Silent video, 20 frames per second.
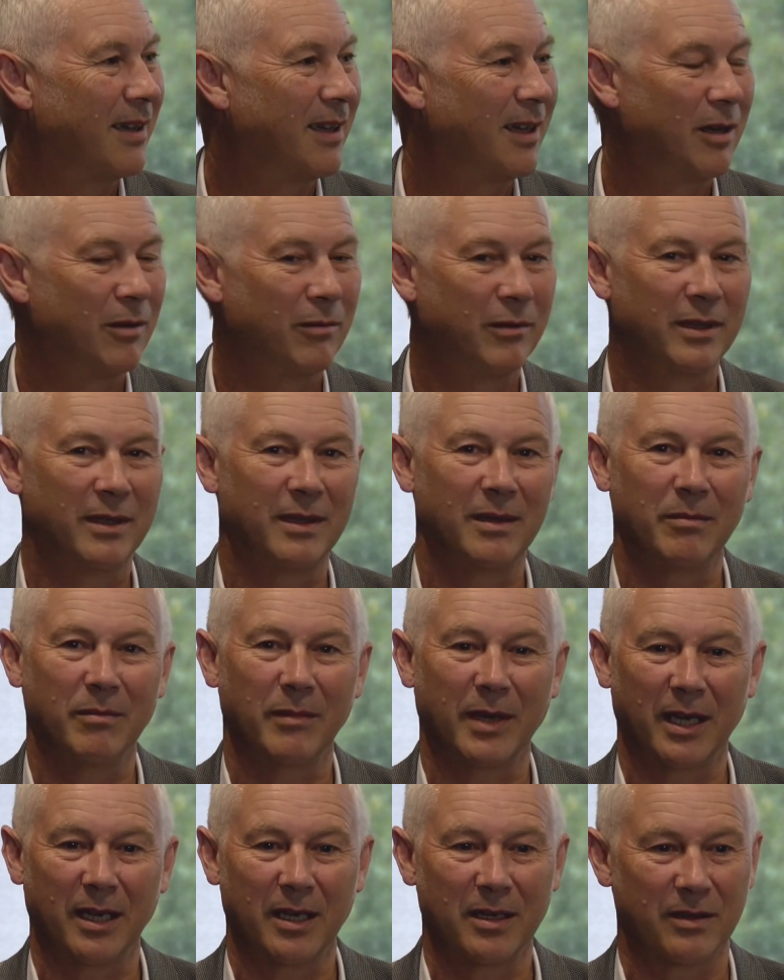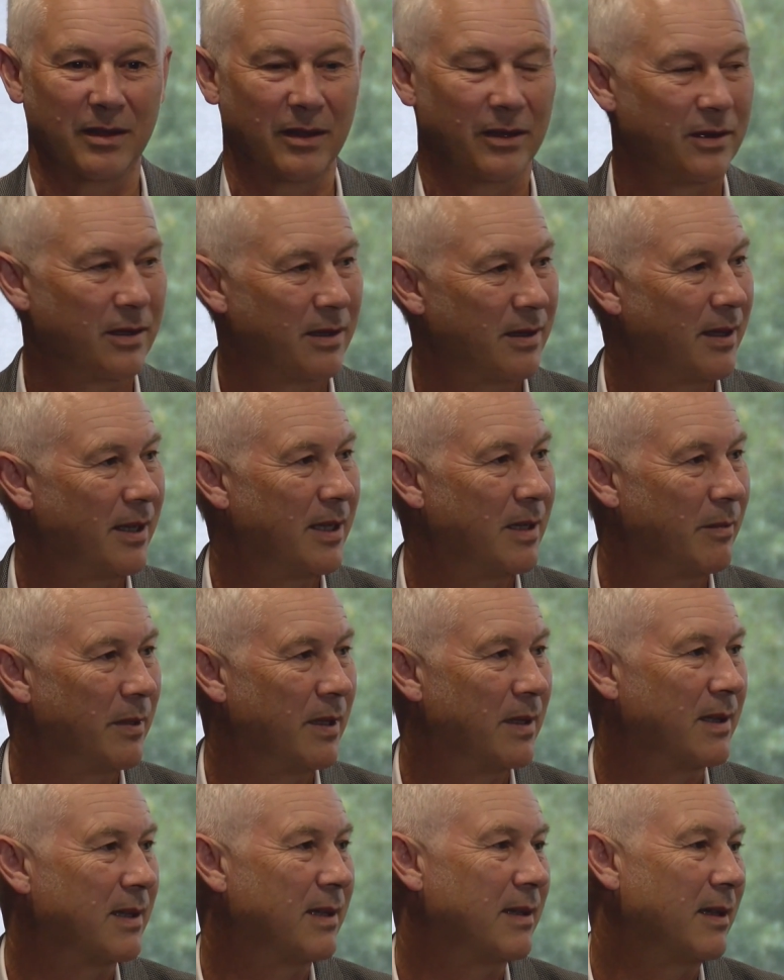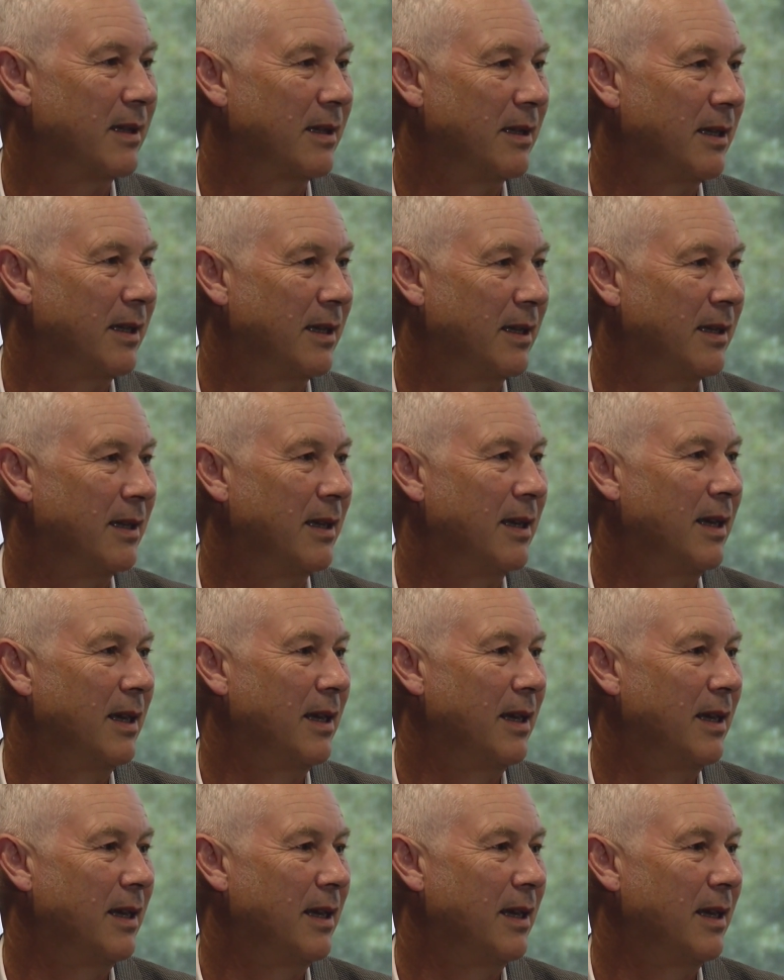how we manage those assessments, and then